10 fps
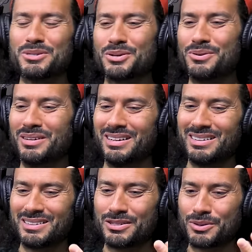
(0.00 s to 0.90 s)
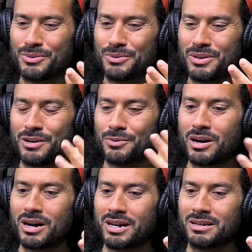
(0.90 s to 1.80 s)
so, so
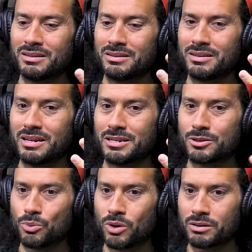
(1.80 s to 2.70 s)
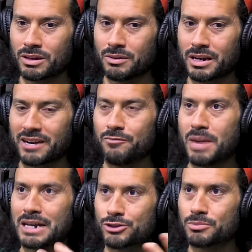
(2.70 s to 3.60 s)
Iran is the one kind of
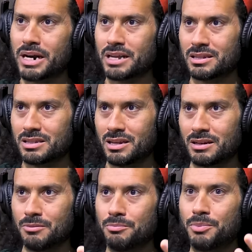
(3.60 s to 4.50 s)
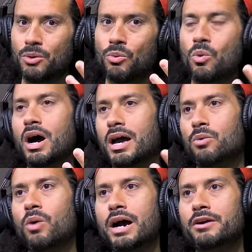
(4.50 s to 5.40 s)
masterminding this thing. But why?
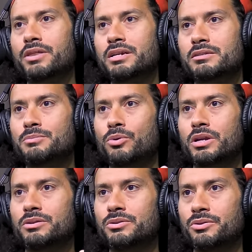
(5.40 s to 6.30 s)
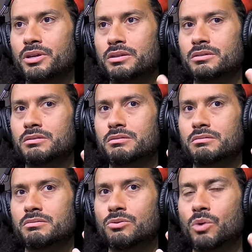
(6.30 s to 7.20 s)
Why are they supporting the Houthis?
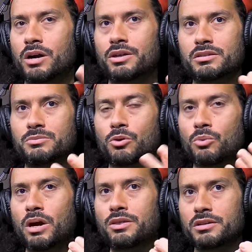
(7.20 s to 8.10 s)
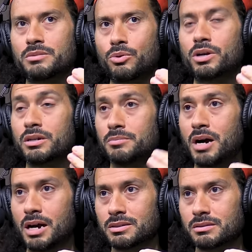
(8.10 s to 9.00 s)
Why are they, or why are they supporting
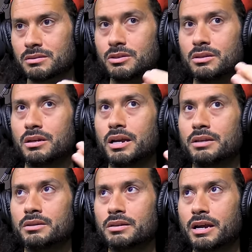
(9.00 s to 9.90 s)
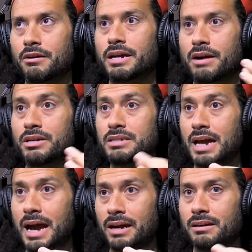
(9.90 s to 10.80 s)
Hamas in carrying out an
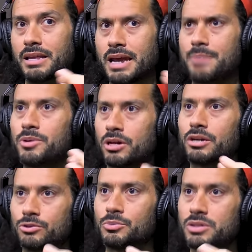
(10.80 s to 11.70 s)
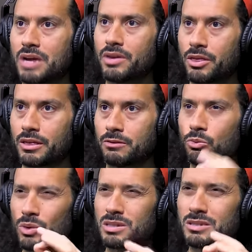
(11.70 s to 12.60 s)
attack that happened on October 7th?
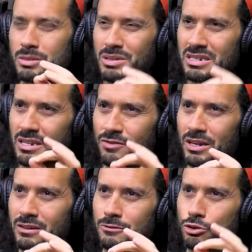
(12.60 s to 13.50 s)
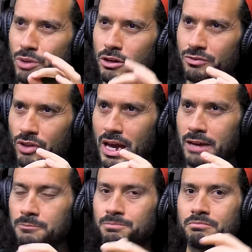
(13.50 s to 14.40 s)
What's the specific trigger for that?